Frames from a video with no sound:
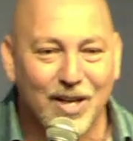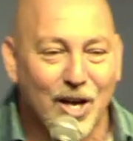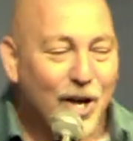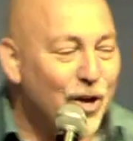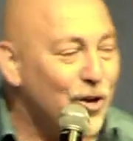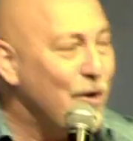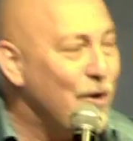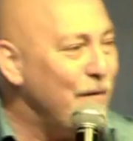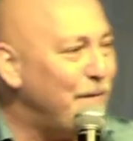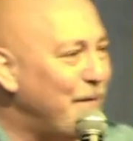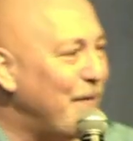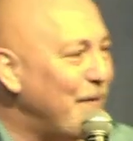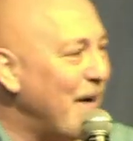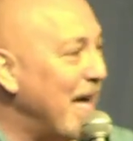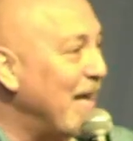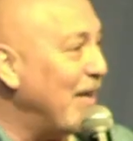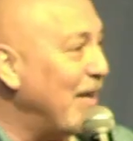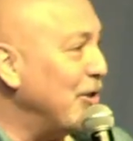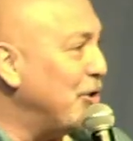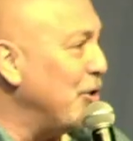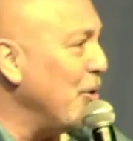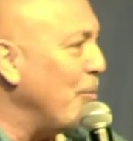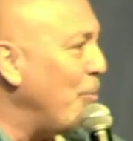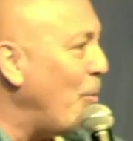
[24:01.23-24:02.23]
You
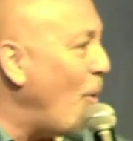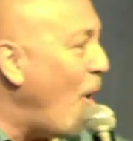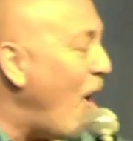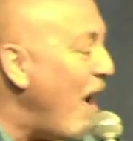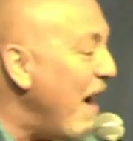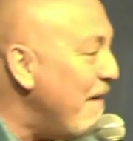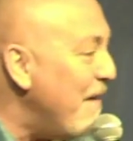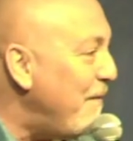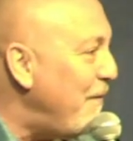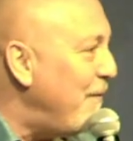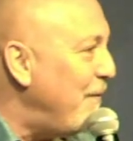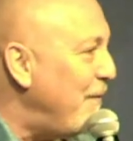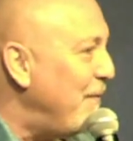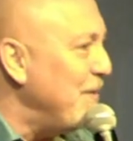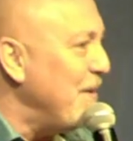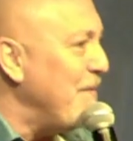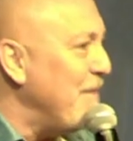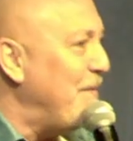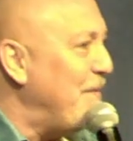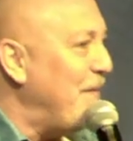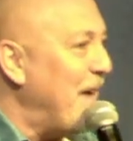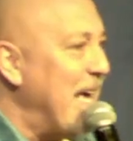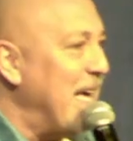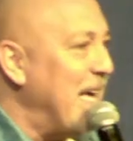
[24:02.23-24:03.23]
failed your wife, you
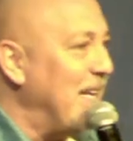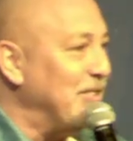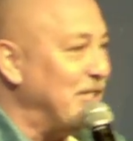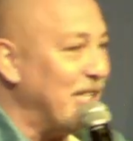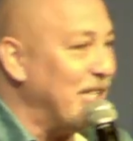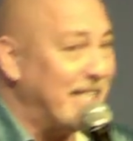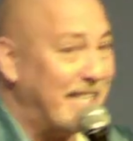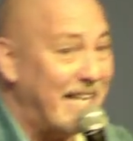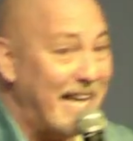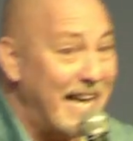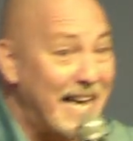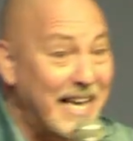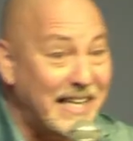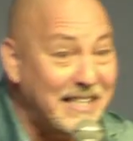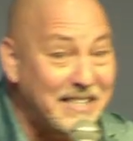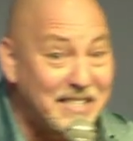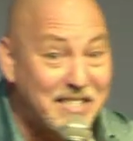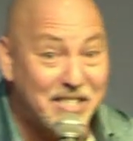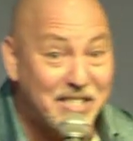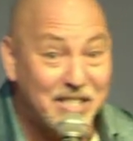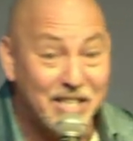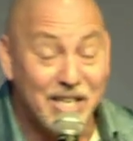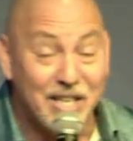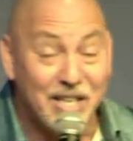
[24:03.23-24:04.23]
failed your
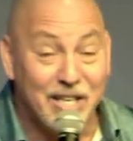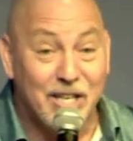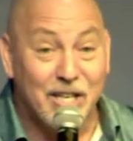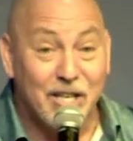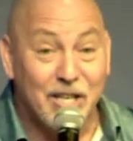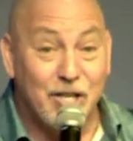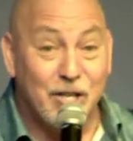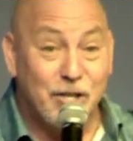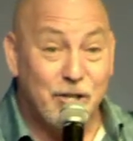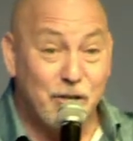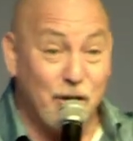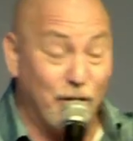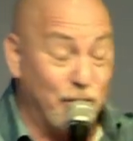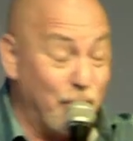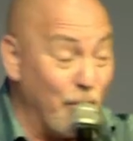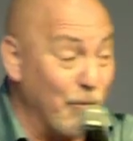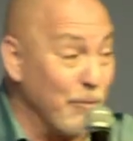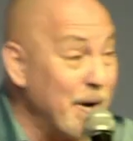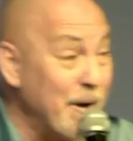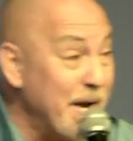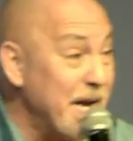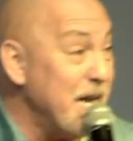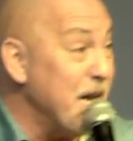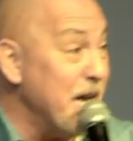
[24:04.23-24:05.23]
kids, your
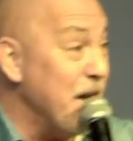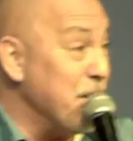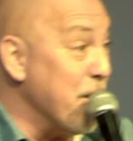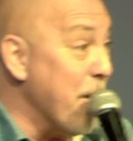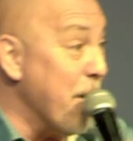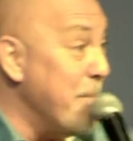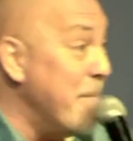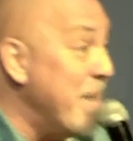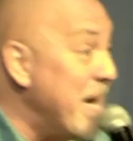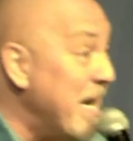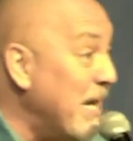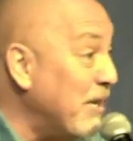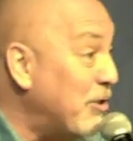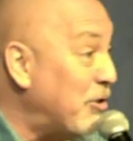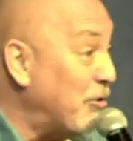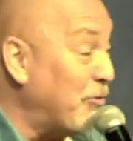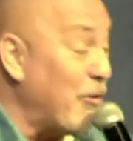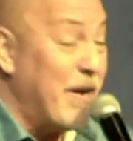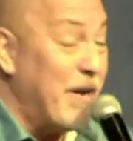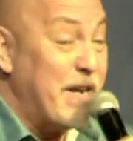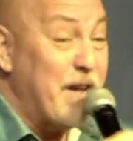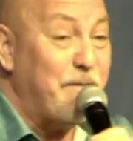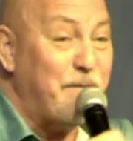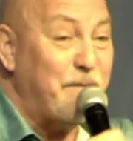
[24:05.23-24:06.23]
career, your
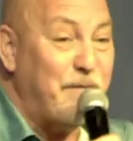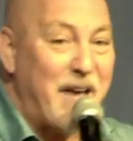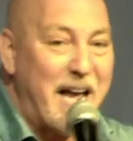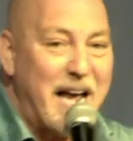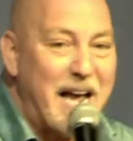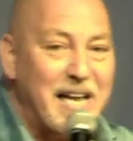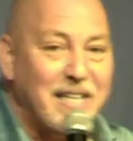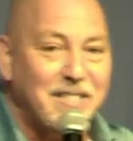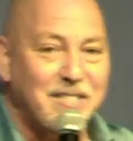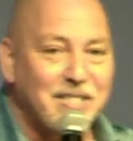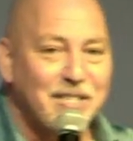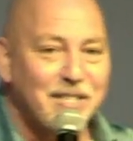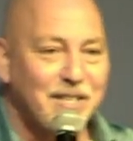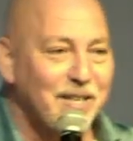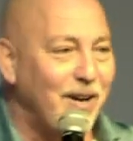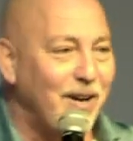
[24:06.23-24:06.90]
ministry, your fans,